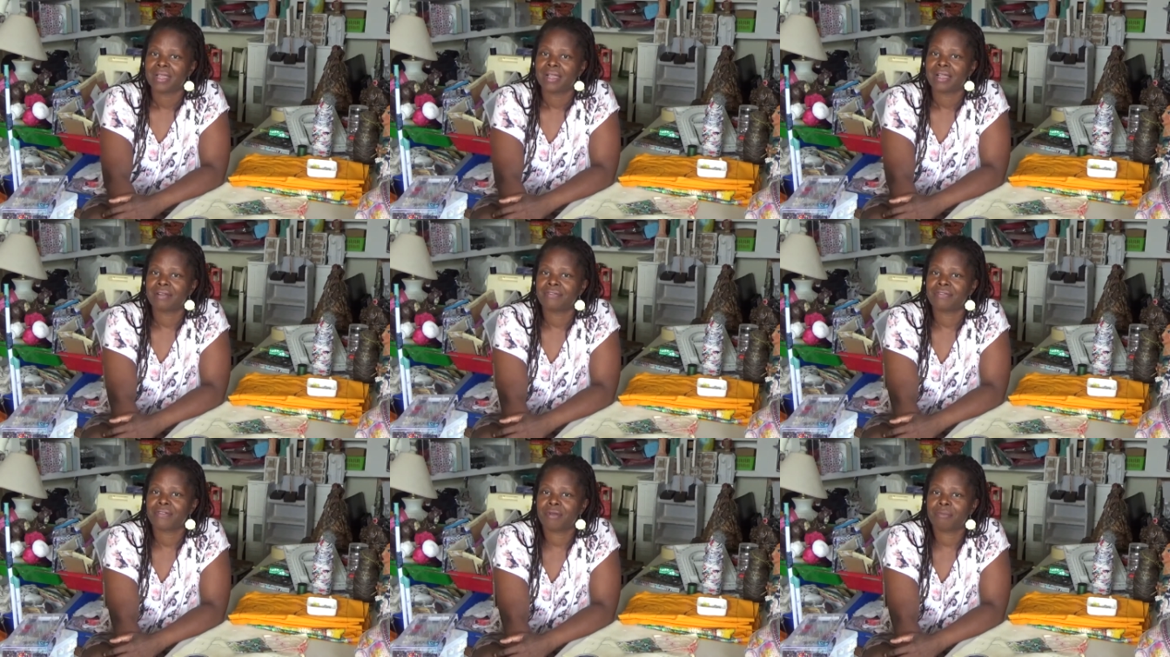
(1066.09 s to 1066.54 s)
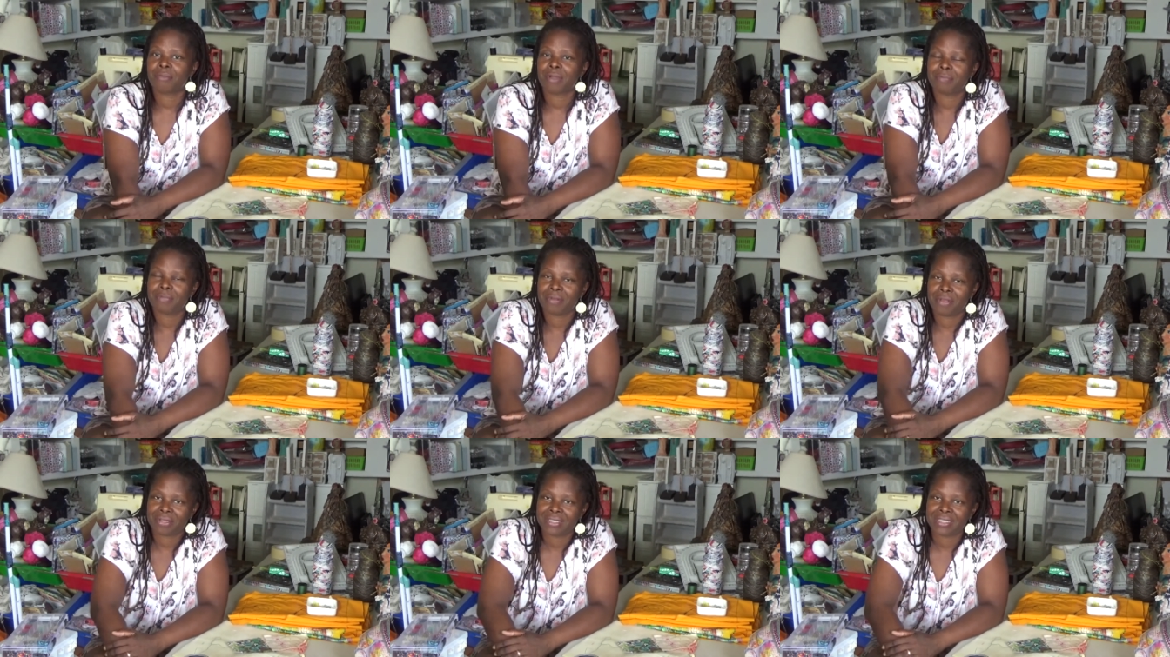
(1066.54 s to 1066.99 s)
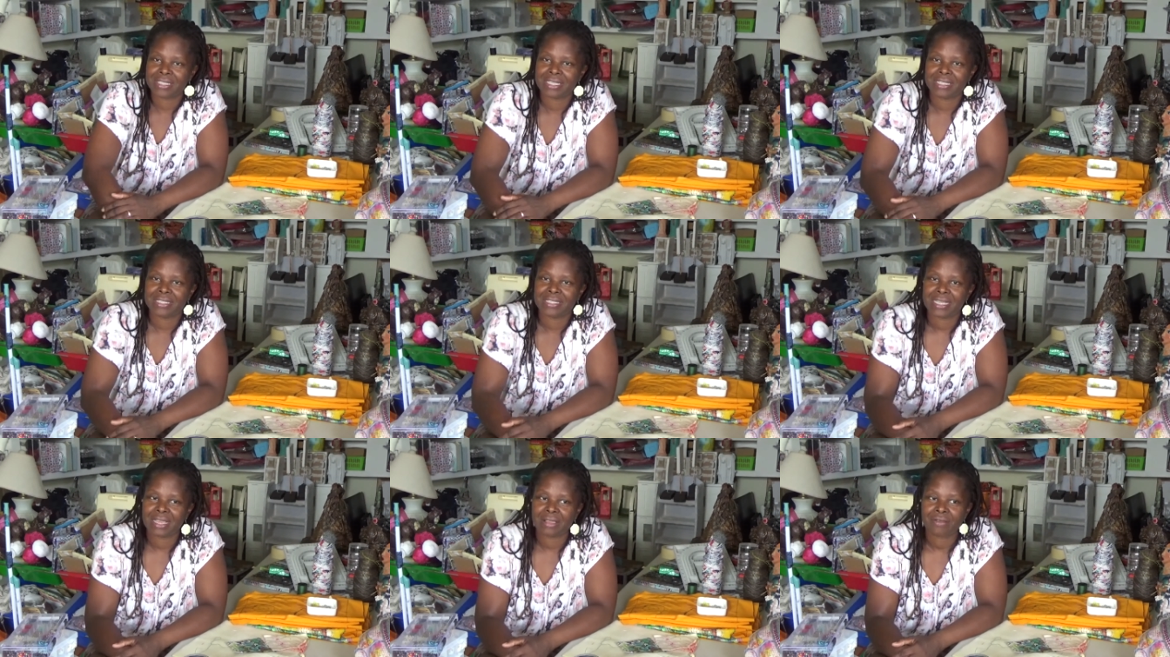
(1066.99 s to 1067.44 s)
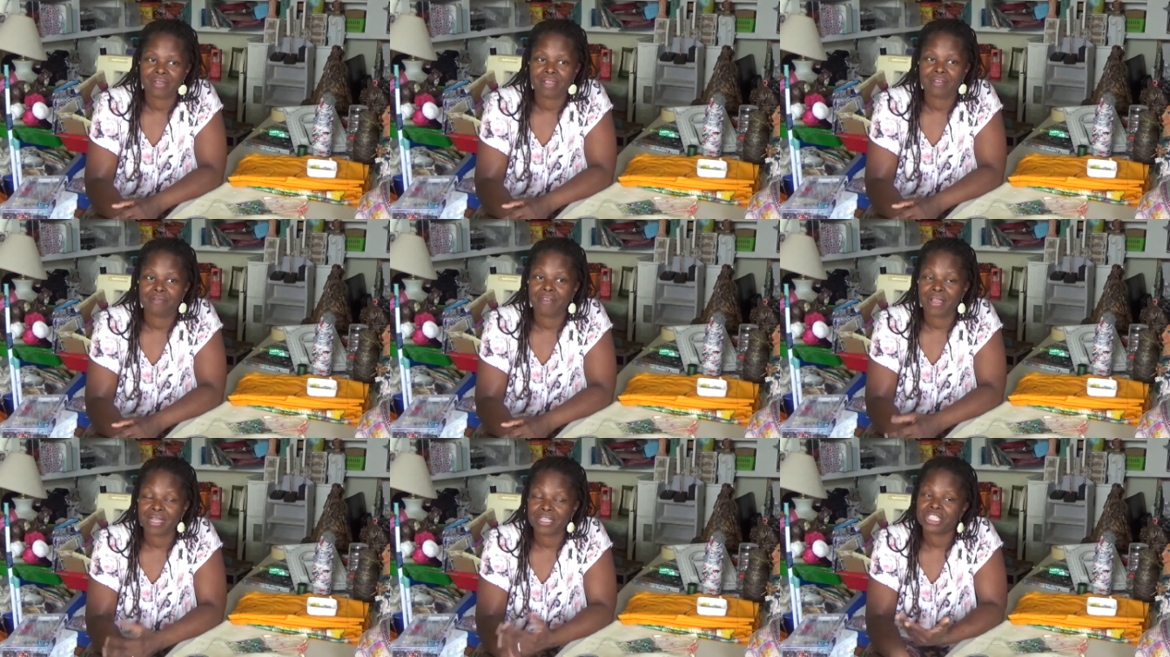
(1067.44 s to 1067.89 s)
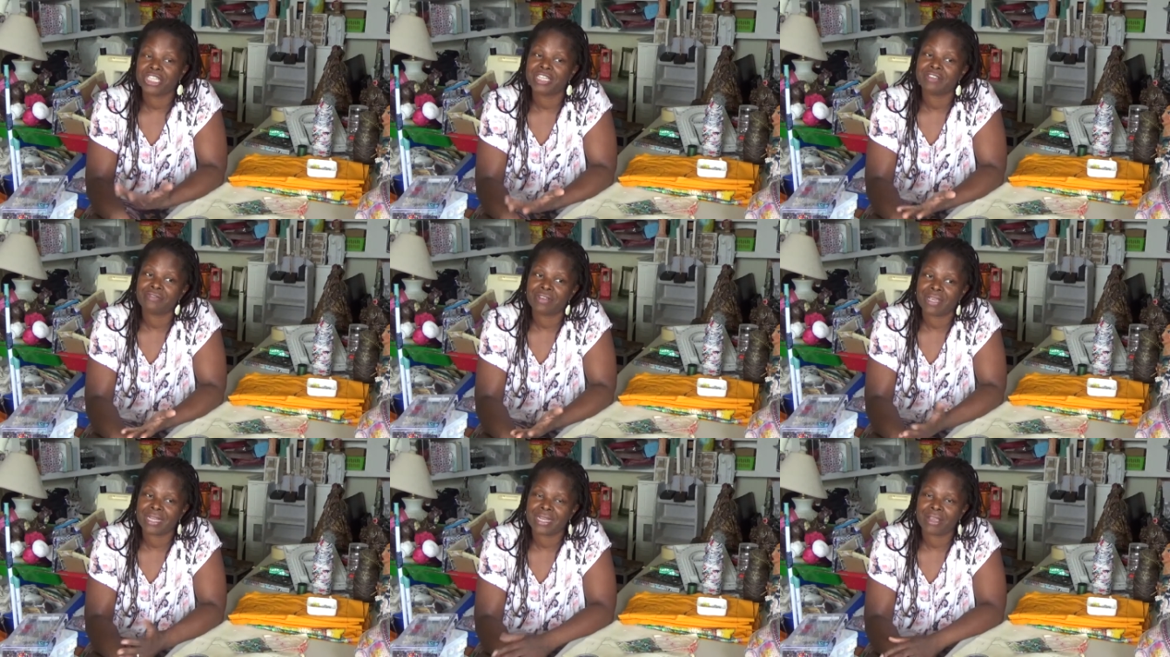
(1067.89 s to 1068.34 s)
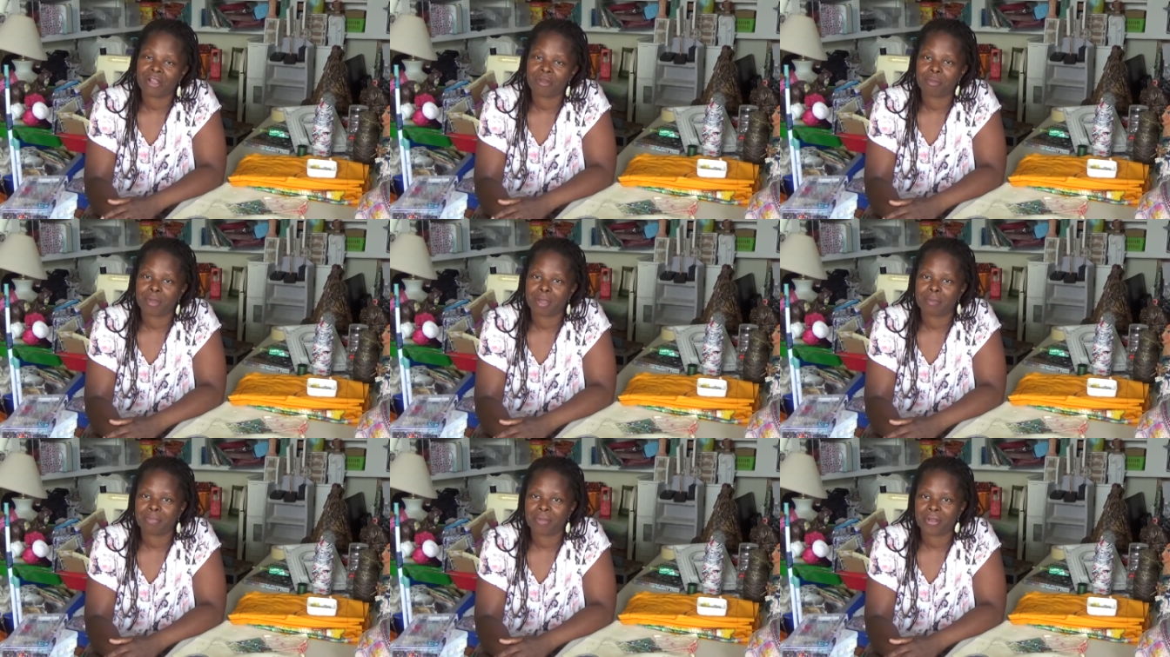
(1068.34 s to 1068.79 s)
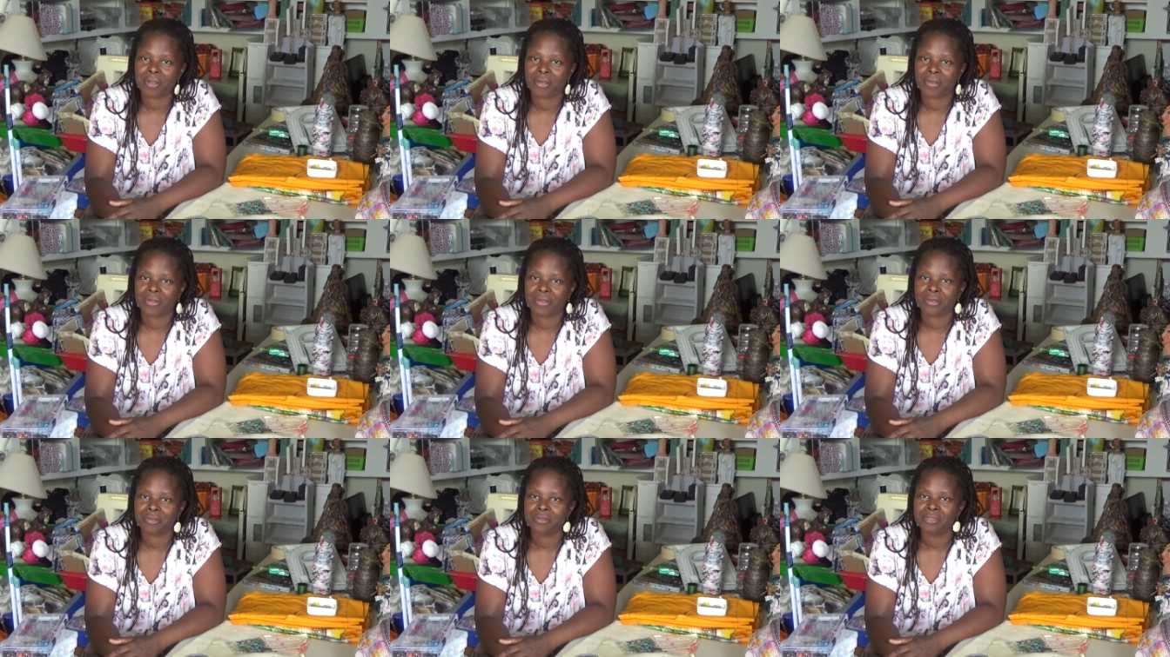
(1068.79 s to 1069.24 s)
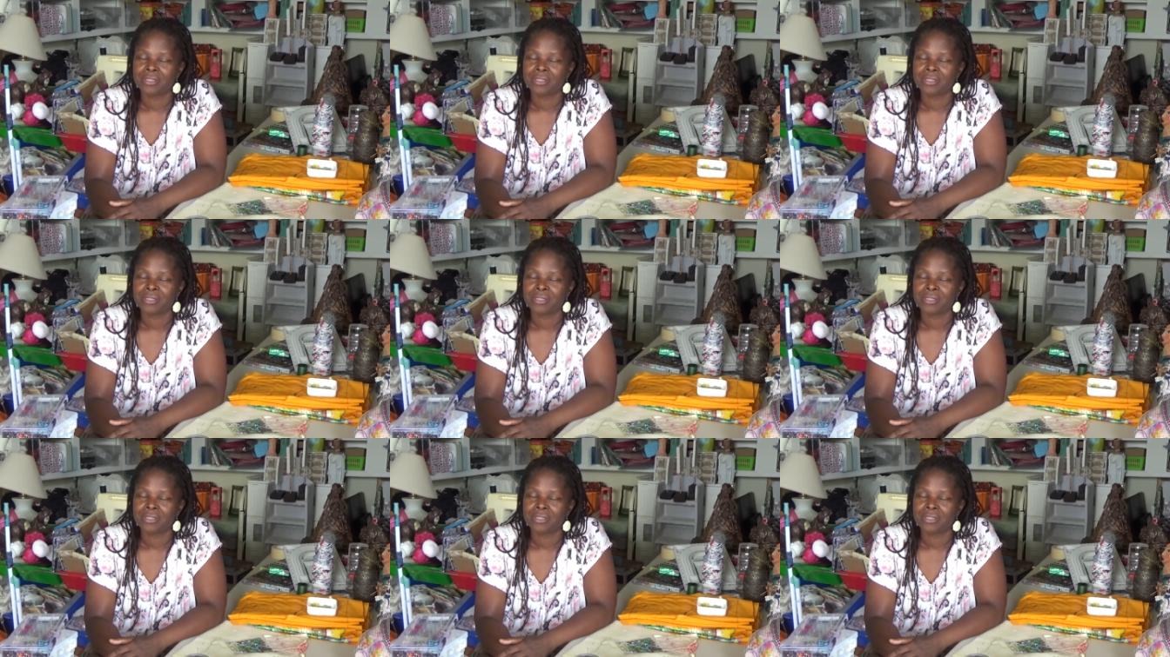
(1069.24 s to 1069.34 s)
I've got my blog details. I've actually written it on my blog,